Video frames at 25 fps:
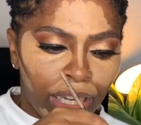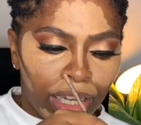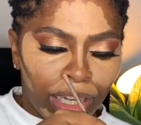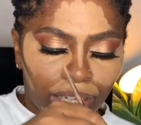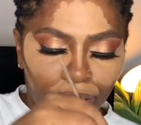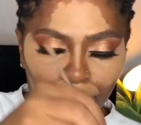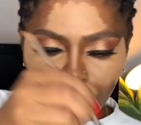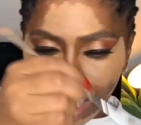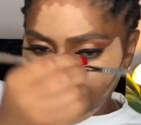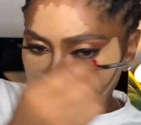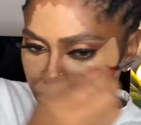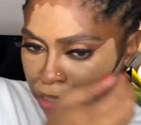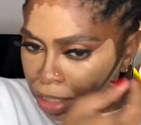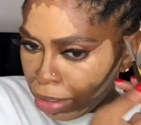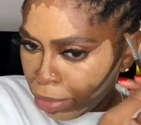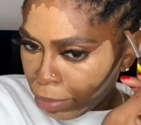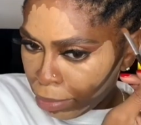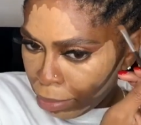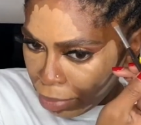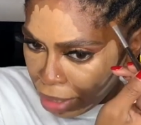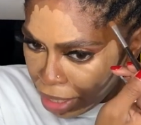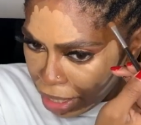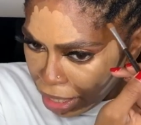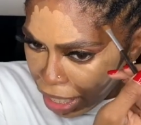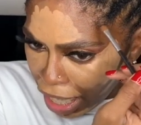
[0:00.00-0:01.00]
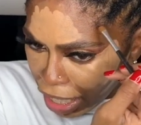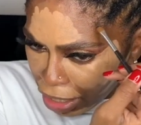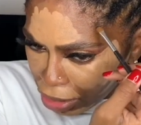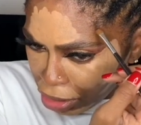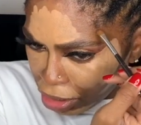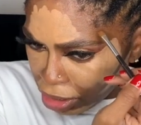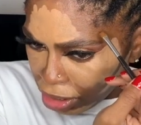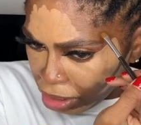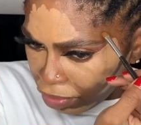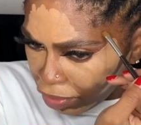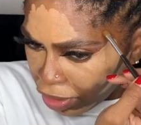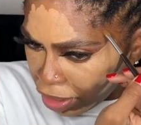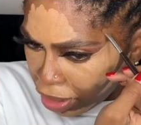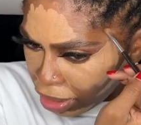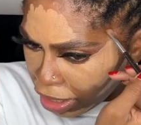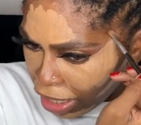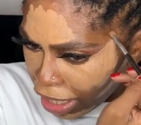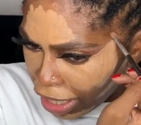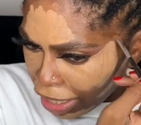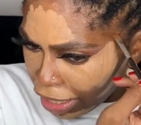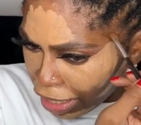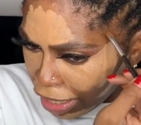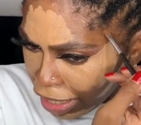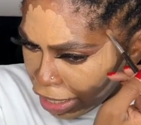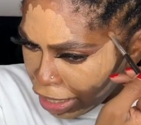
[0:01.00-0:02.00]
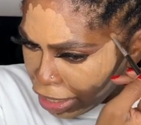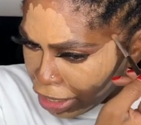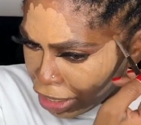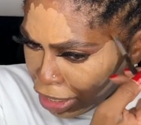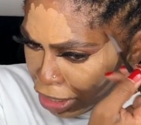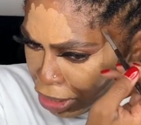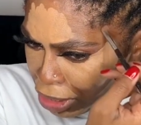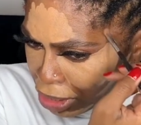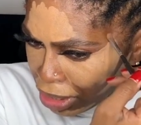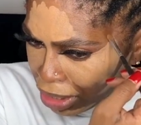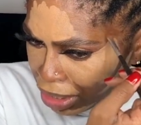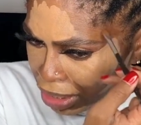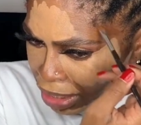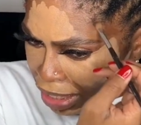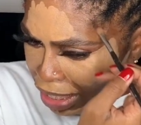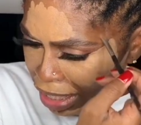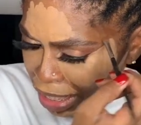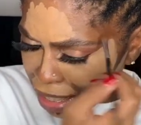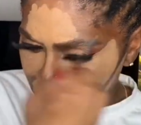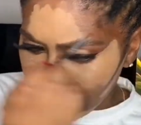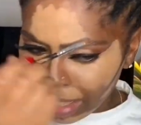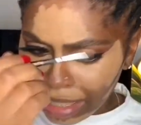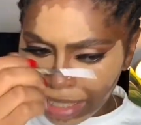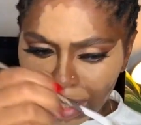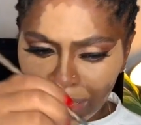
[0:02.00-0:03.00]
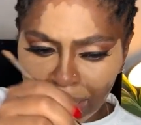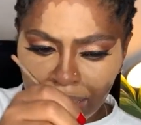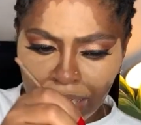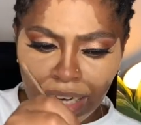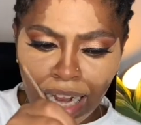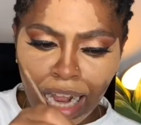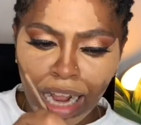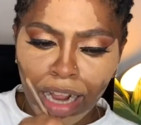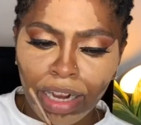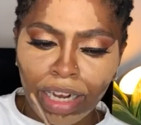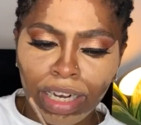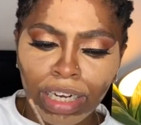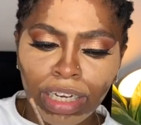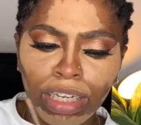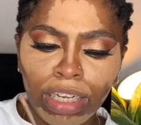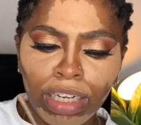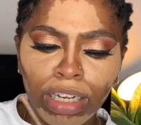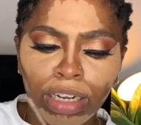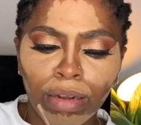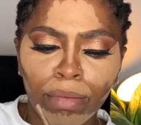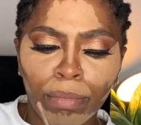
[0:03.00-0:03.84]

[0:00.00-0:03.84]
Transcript: Like to me, I just felt like it just didn't send out any good